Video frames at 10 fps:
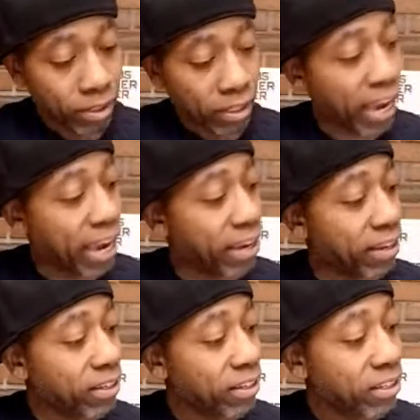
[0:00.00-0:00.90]

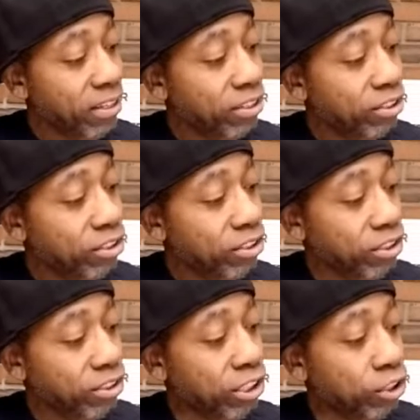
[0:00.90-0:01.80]
King
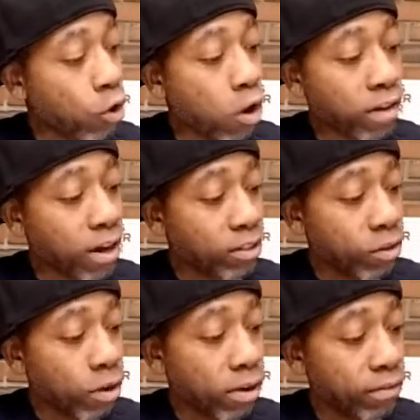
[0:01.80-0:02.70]
Ghidorah
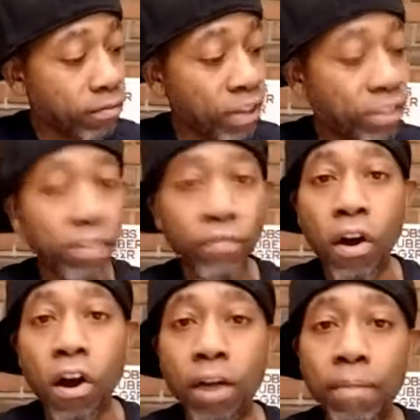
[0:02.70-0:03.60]
or Victor
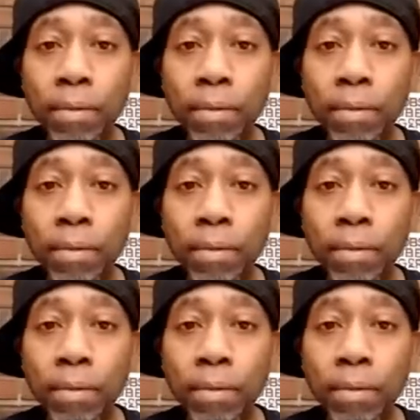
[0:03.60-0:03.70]
Vaughn.